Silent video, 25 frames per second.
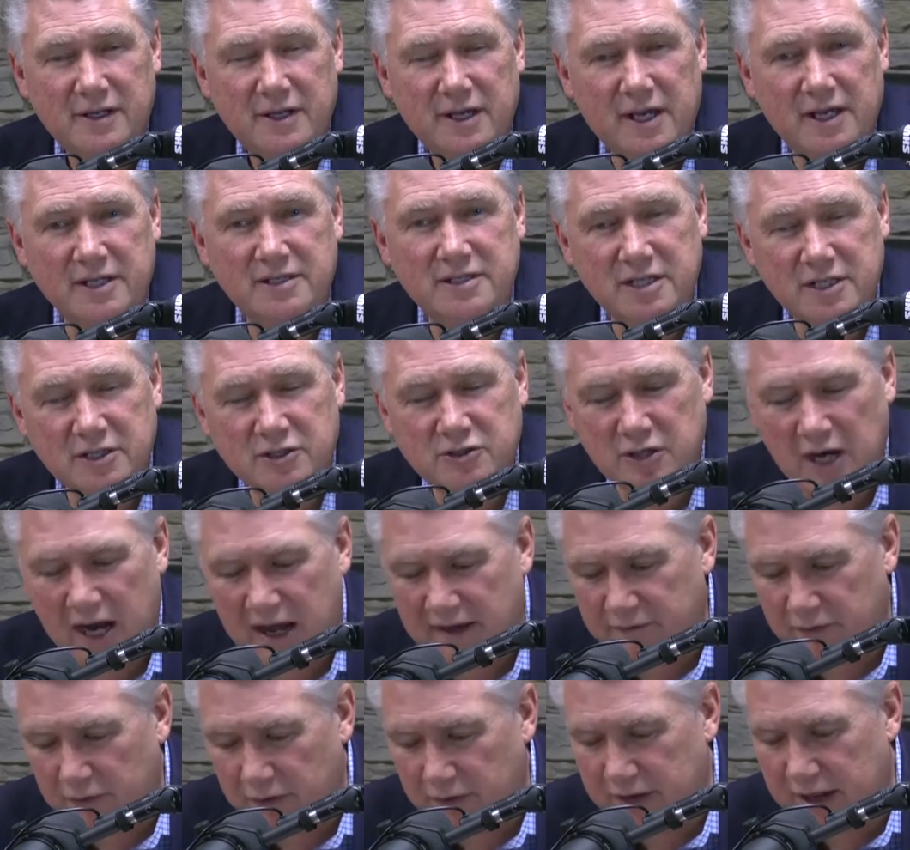as he
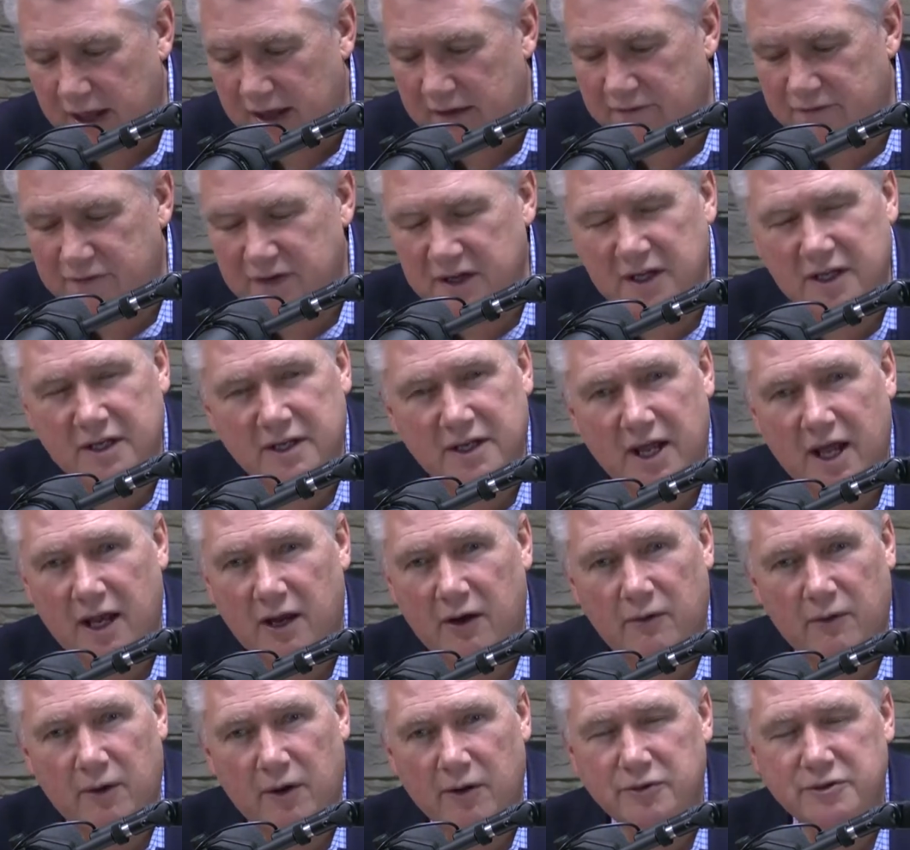traveled that Via
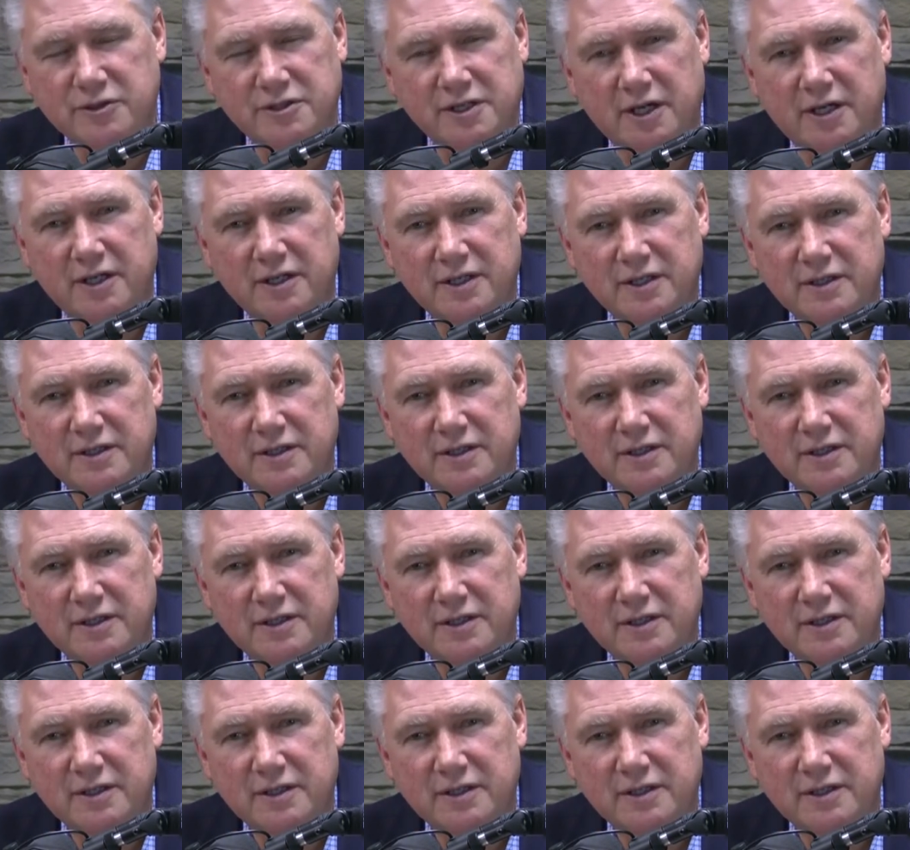Dolorosa